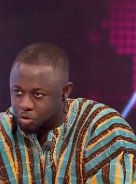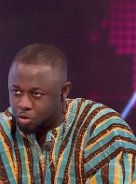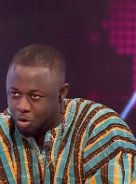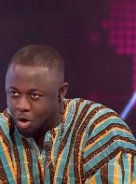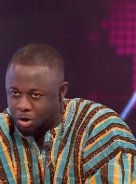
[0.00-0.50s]
you
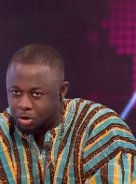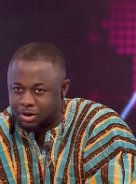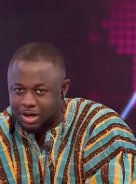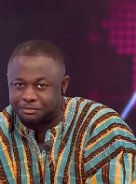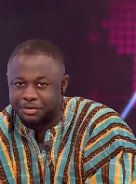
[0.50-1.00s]
go on on
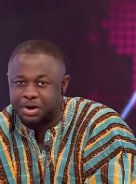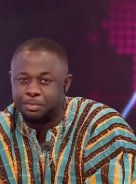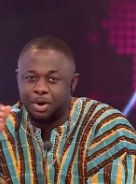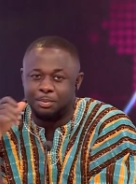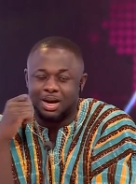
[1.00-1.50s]
that very
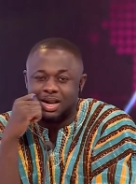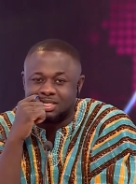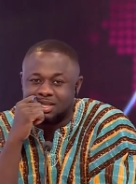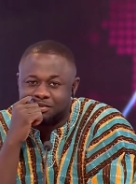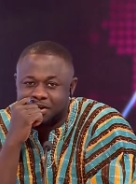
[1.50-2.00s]
point. But
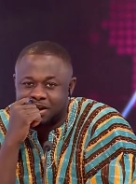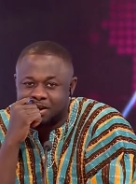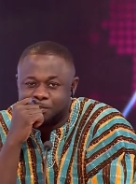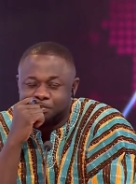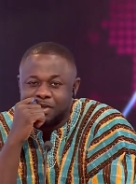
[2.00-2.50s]
that's a
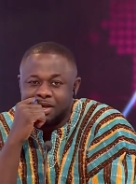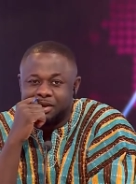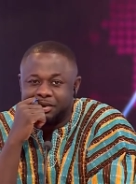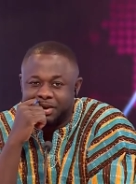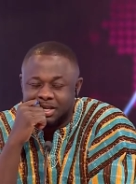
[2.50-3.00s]
very
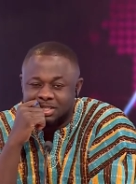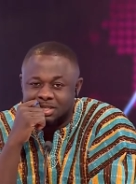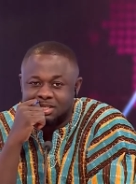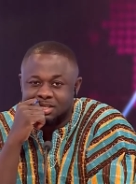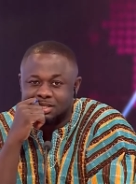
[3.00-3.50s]
great
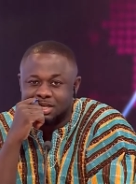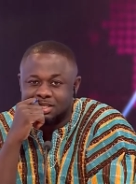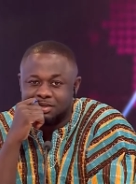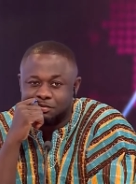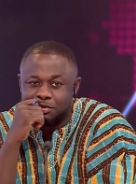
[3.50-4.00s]

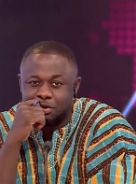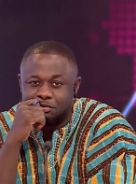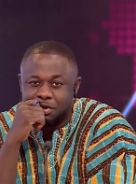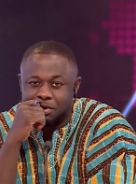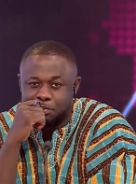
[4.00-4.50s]
disincentive for
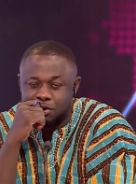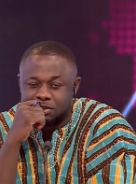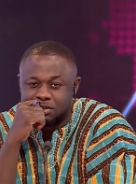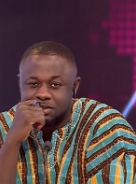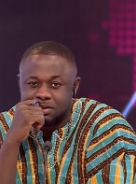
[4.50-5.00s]
for
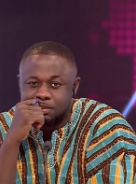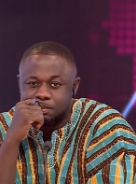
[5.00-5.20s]
importers.